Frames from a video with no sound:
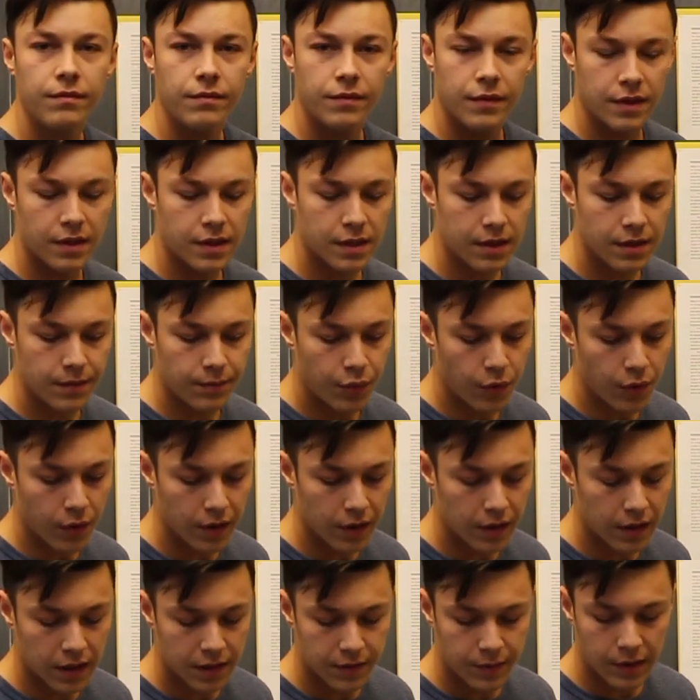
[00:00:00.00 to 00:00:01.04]
this is
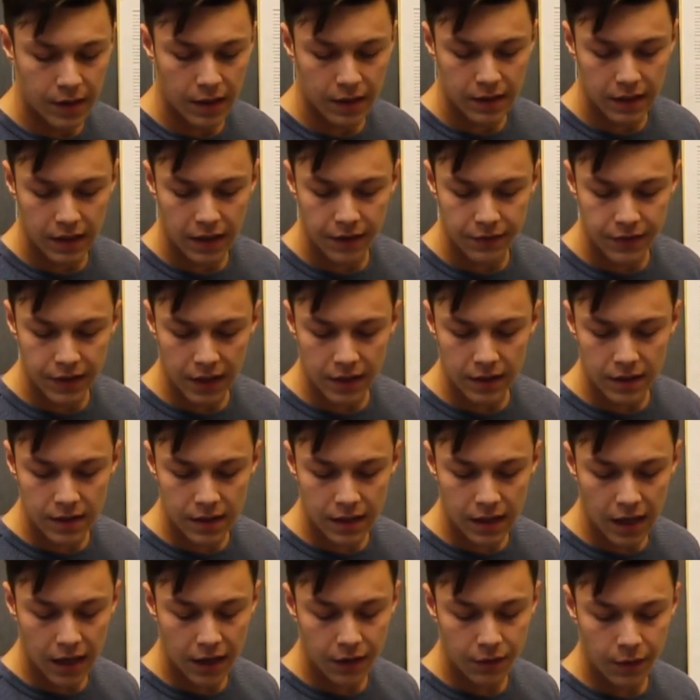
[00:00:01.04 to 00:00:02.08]
important is because it gives
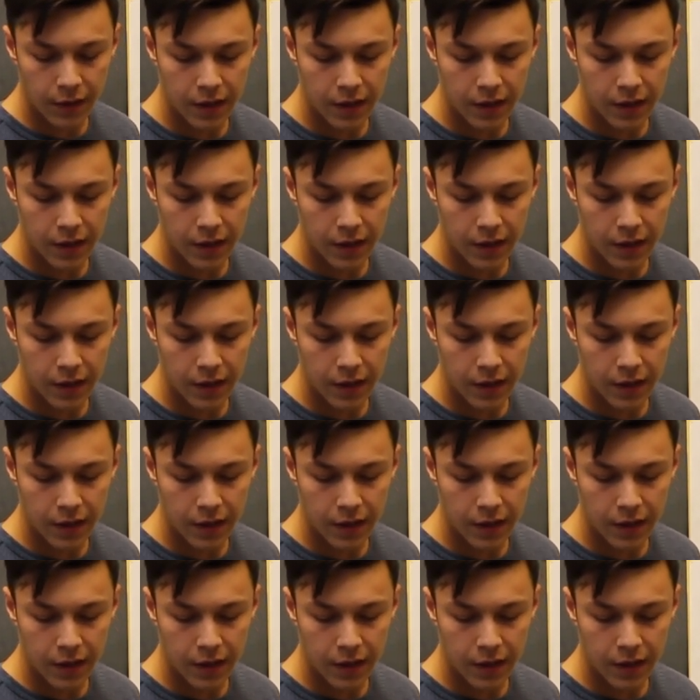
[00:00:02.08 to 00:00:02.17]
insight.